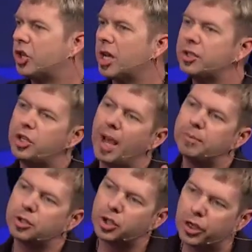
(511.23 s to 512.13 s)
John
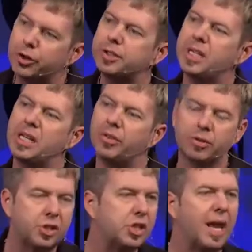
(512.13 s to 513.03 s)
chapters 13
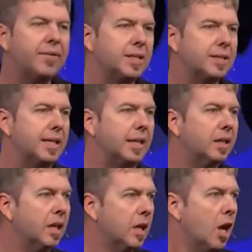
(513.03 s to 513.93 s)
through 17